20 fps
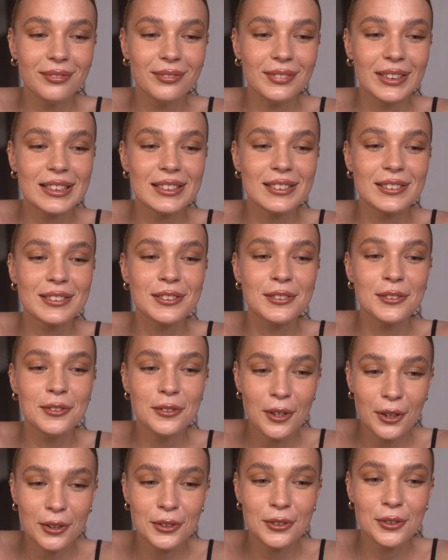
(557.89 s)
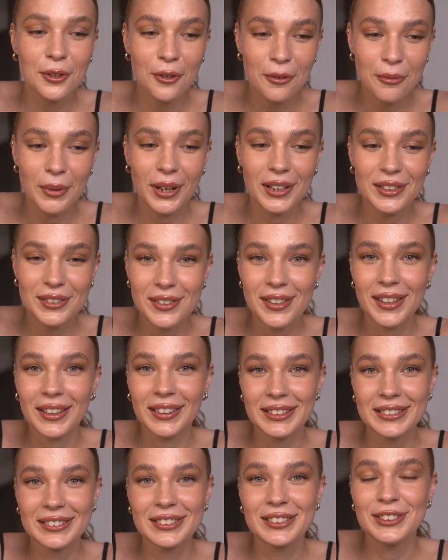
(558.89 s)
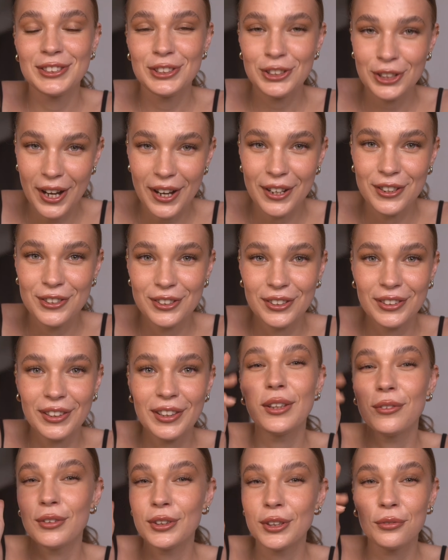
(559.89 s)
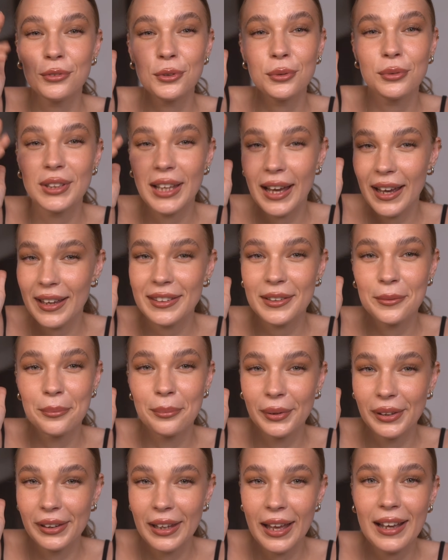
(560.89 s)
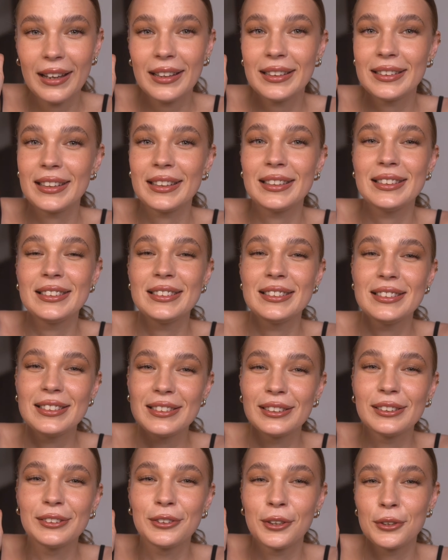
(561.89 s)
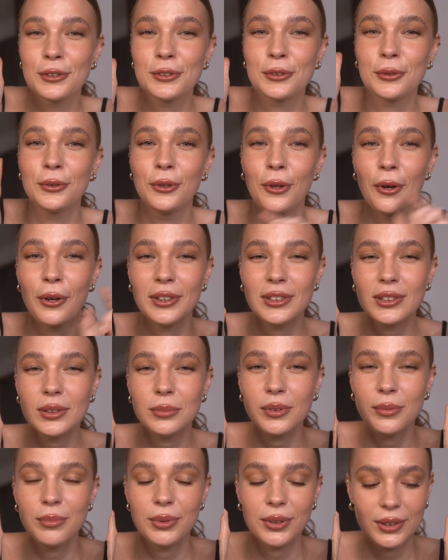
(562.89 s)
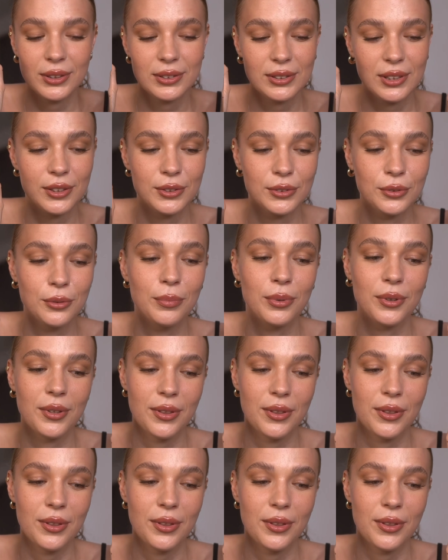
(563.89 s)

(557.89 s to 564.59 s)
it's not so much things changing. Even if you dye them black, they still not so noticeable because they super